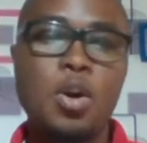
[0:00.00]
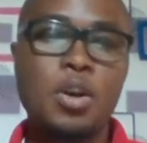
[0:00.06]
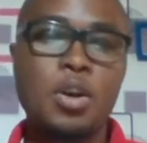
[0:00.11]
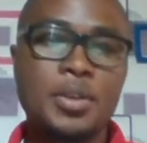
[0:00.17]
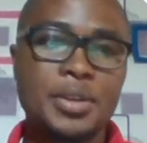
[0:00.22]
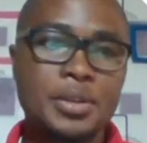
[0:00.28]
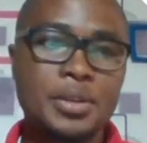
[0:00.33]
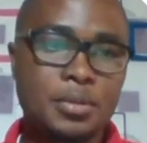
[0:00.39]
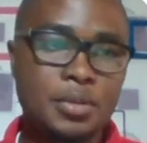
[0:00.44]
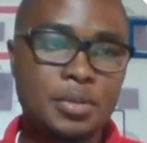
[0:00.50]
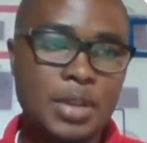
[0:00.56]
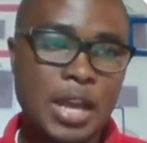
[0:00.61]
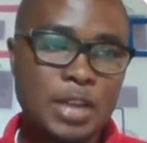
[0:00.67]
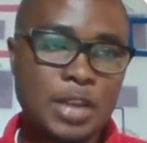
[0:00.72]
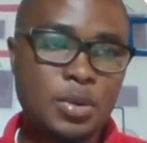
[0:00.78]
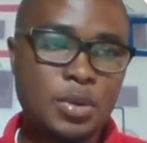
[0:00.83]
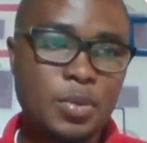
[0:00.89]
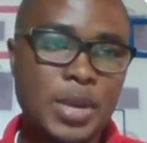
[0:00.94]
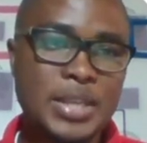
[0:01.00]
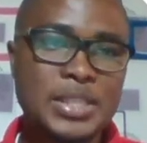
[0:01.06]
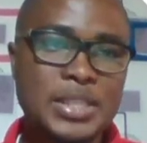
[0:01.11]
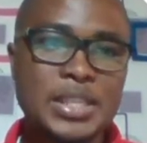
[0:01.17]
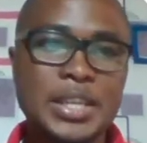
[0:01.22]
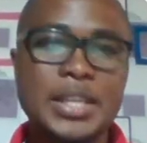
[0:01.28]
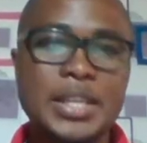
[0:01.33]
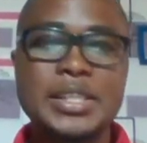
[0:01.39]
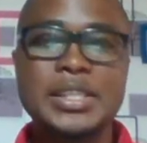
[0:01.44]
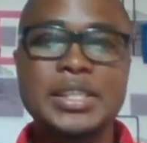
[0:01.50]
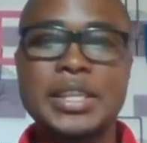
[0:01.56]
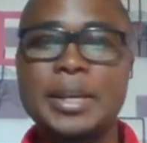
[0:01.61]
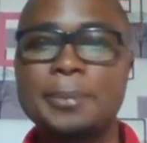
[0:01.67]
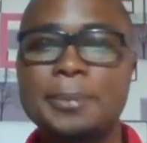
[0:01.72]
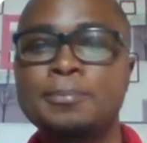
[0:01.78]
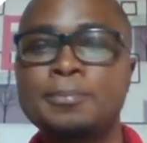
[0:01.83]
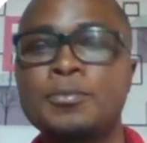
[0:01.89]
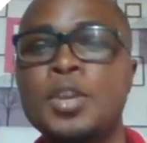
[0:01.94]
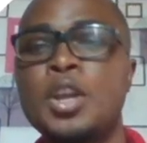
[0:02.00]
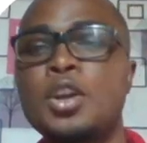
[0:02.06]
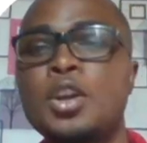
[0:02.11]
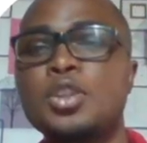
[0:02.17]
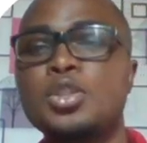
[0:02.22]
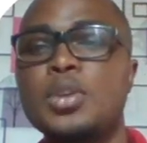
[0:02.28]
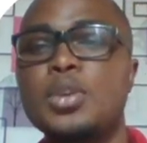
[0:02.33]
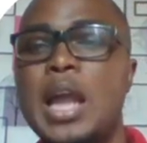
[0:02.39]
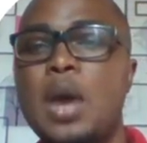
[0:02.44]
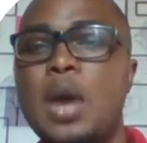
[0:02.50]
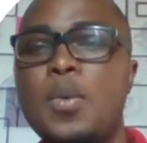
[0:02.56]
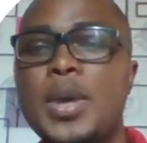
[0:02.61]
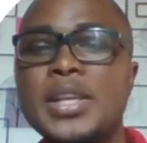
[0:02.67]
work. That's what we're seeing it here. So now